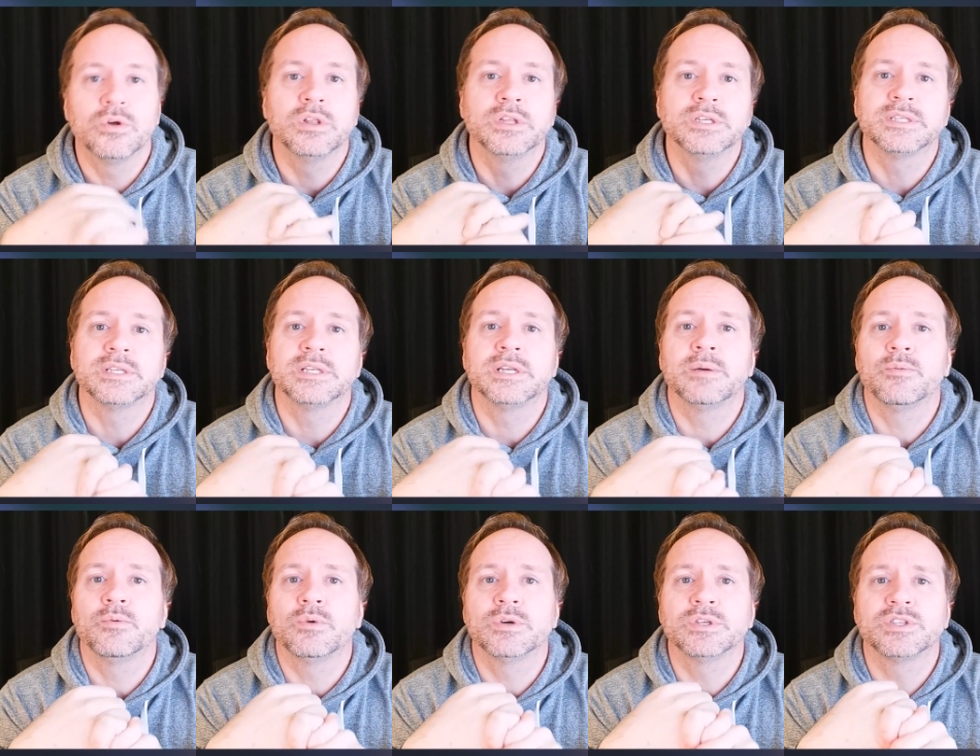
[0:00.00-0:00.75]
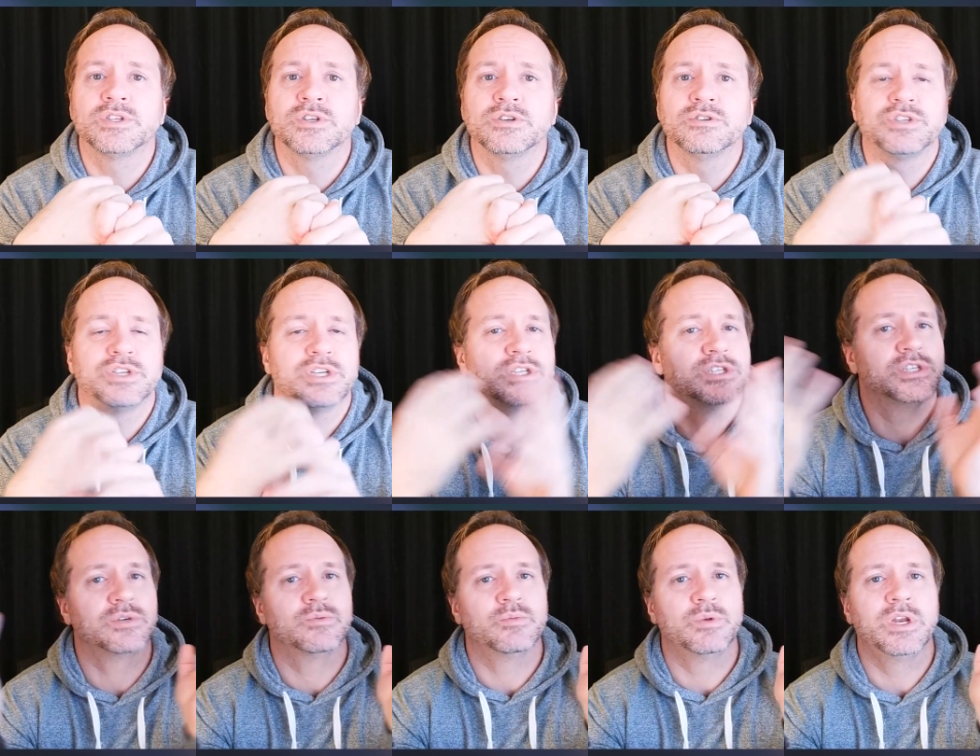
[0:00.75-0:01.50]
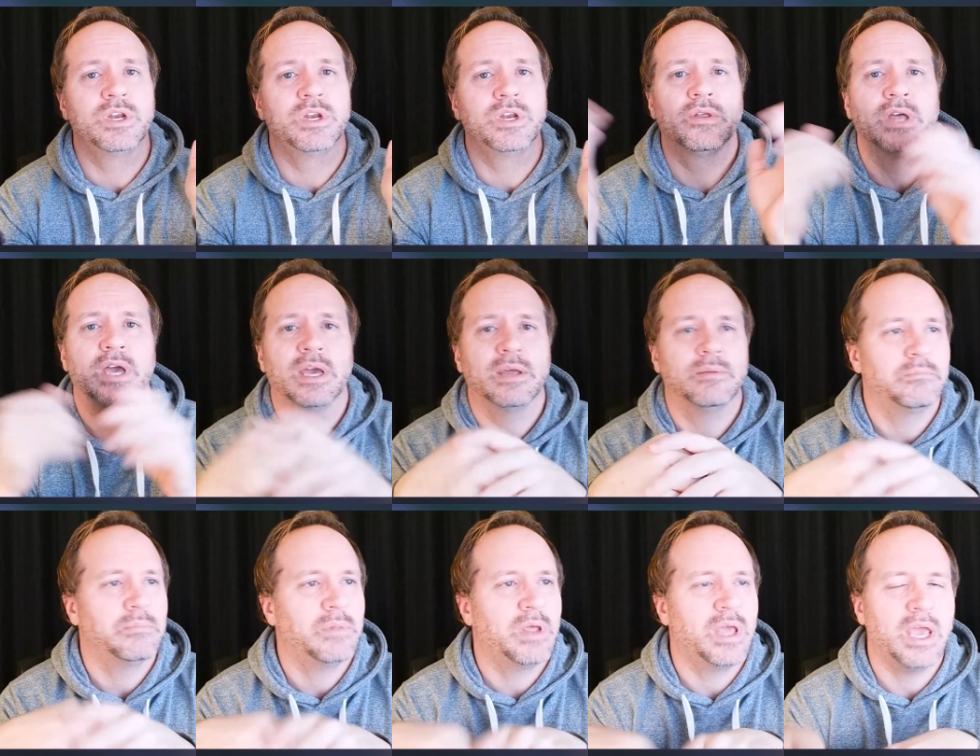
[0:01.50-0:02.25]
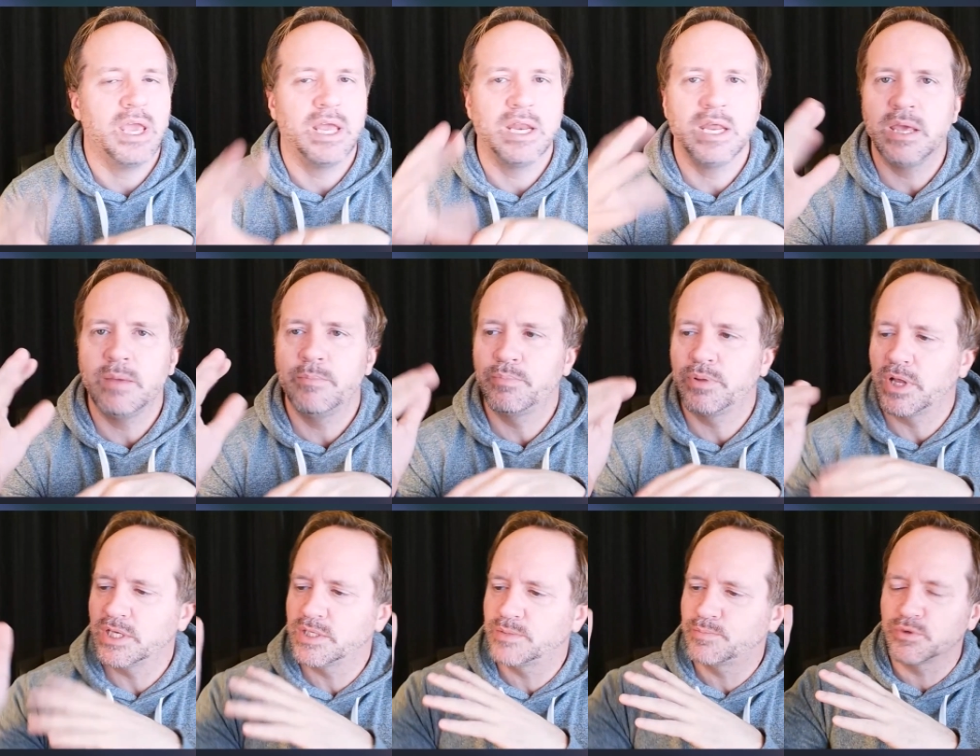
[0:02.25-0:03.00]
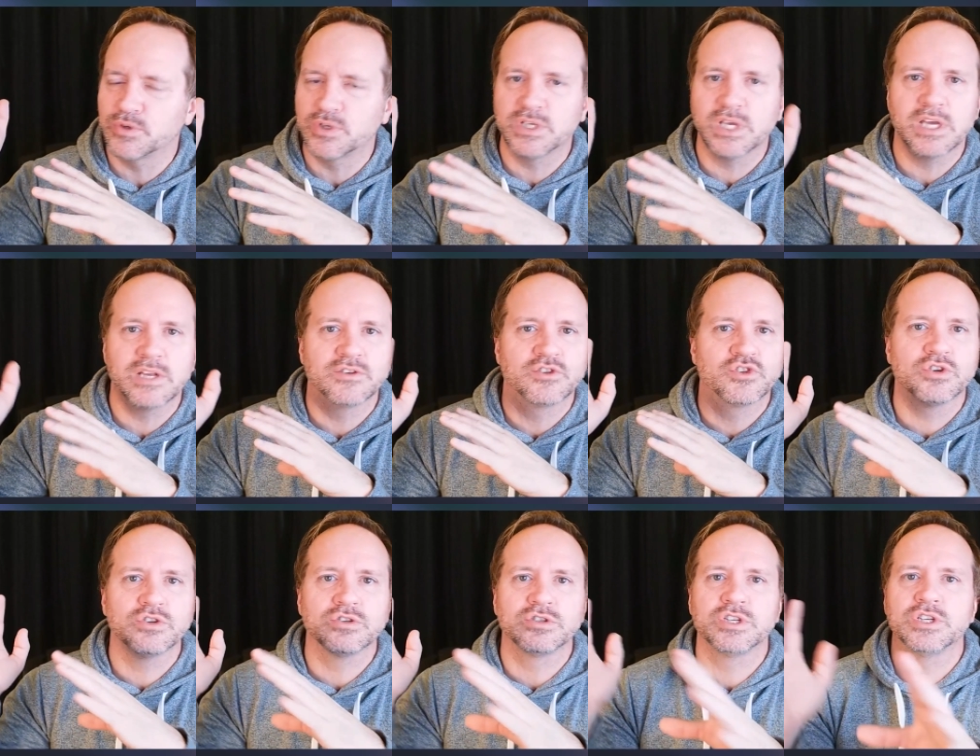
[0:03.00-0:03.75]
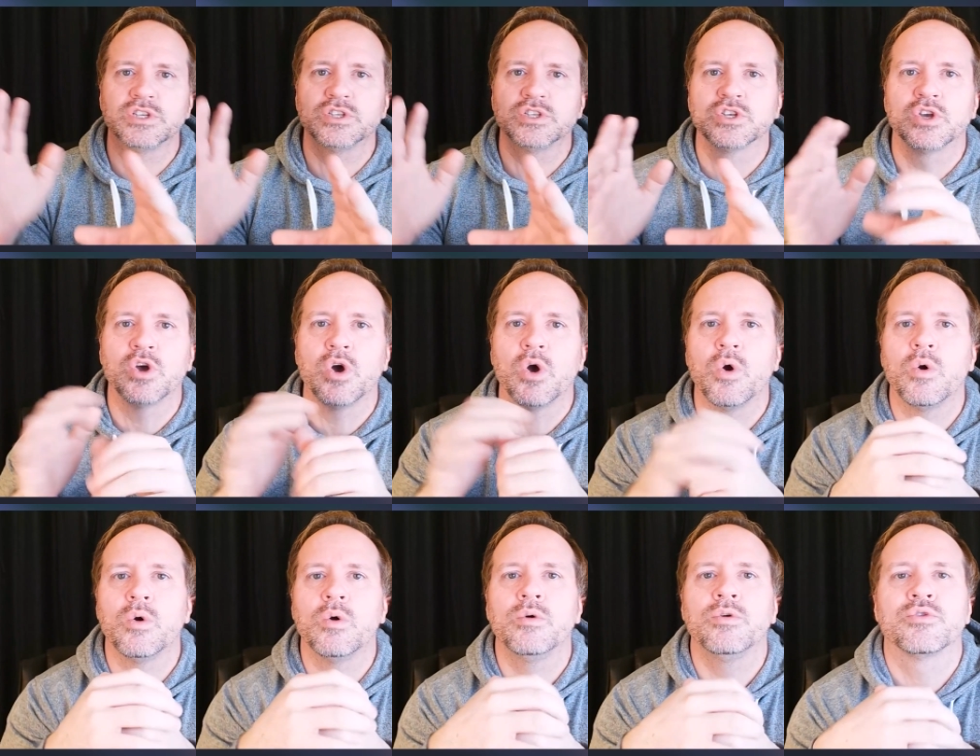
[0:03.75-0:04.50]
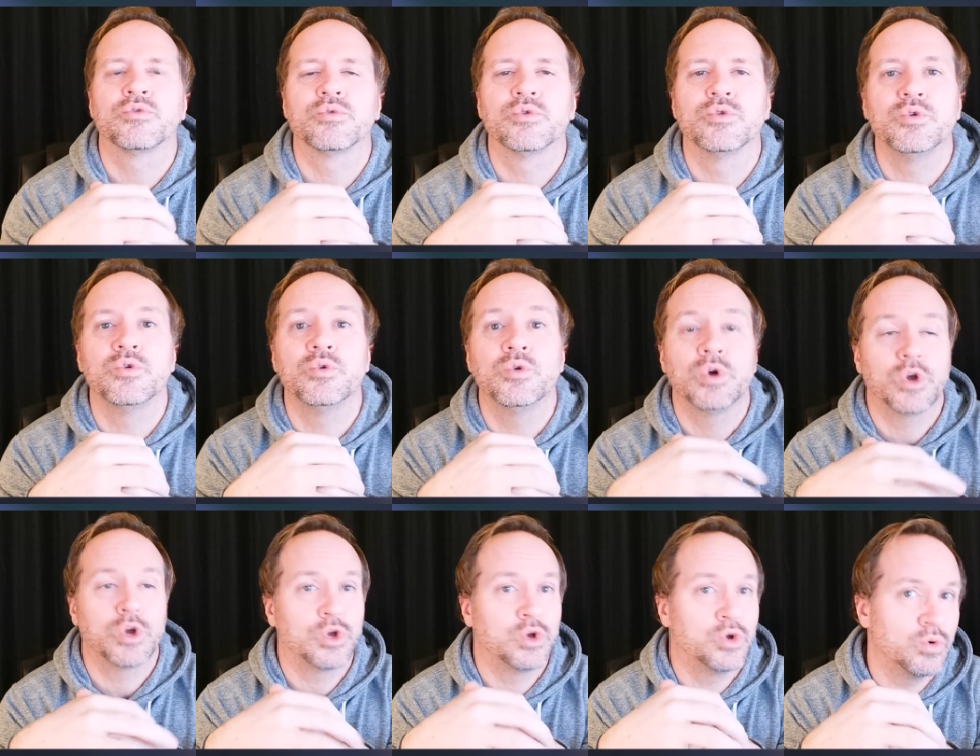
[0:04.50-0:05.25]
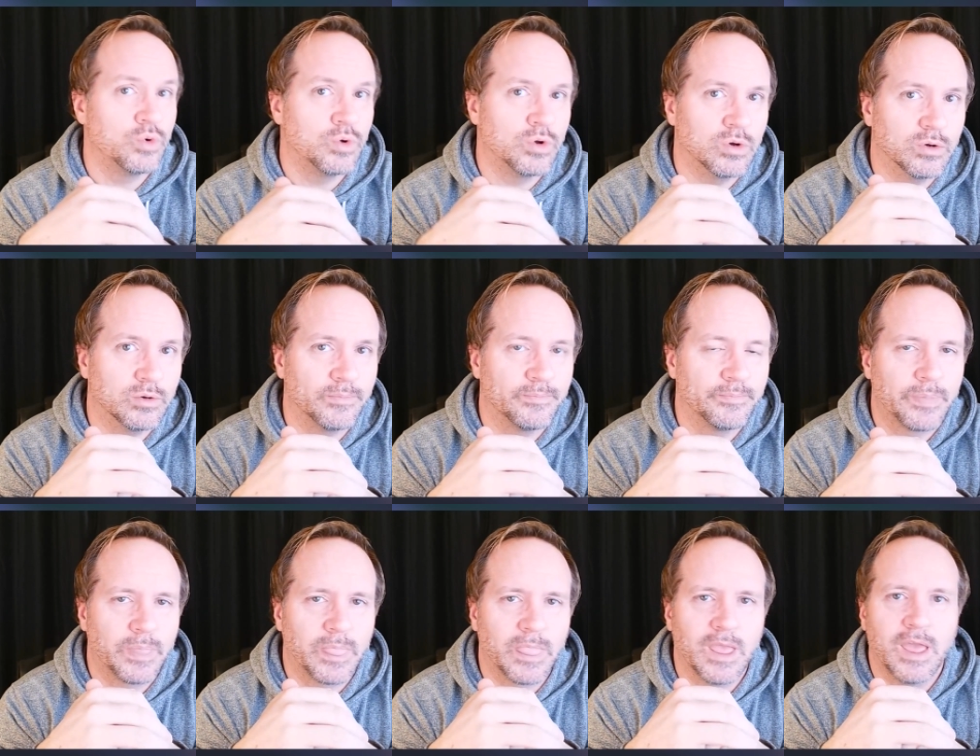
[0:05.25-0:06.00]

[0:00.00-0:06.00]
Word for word: Google is the number one search engine. We know that. 80 plus percent of searches go through Google.